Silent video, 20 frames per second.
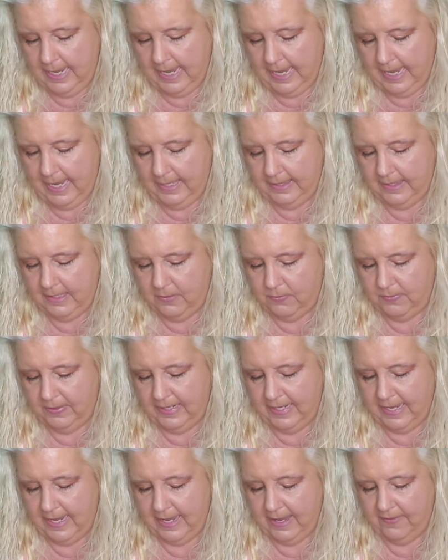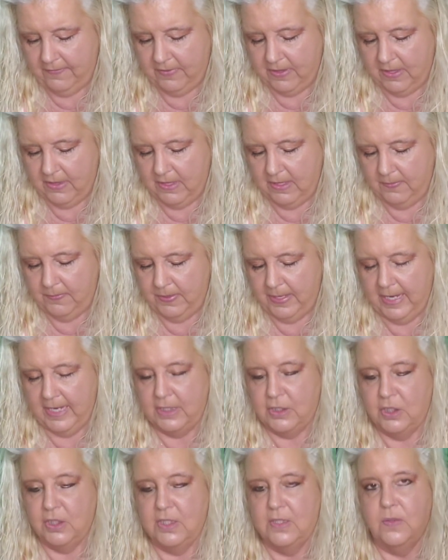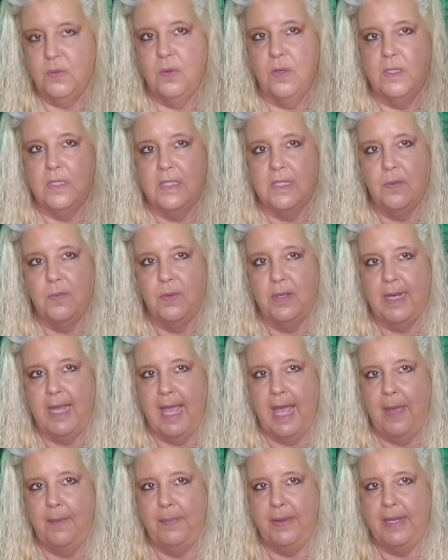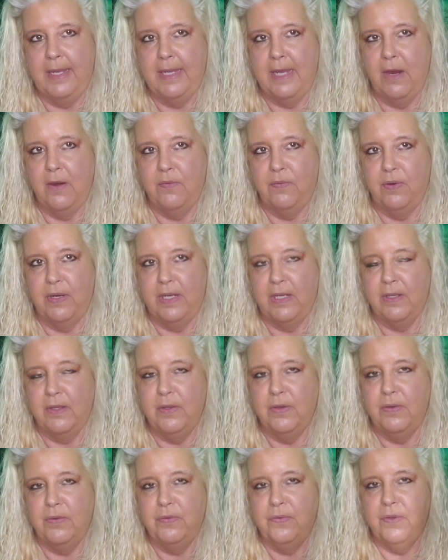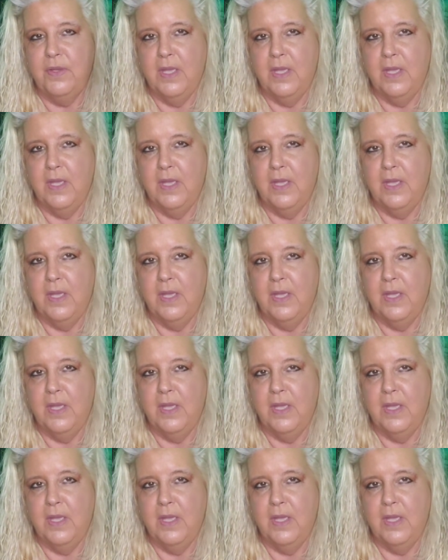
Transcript: And then we have the Page of Swords. Someone happy, carefree, aloof.